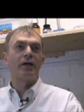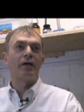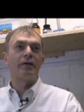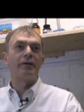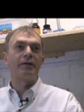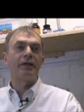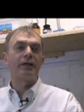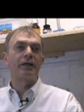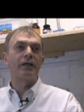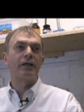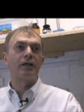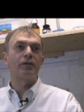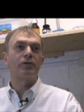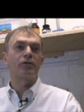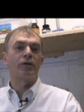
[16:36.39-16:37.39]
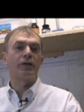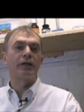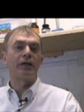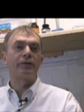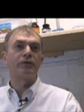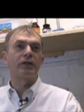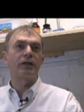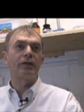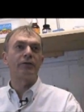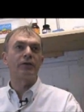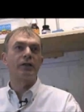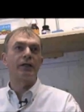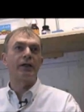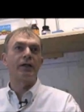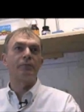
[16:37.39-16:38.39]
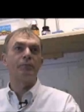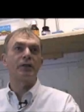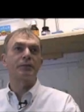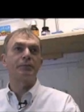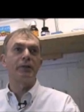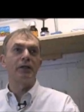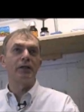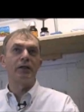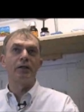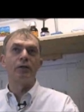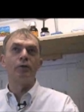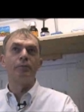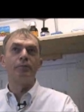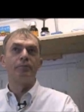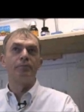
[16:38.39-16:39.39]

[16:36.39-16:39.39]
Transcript: I think the answer I'd have to give to that must be a no.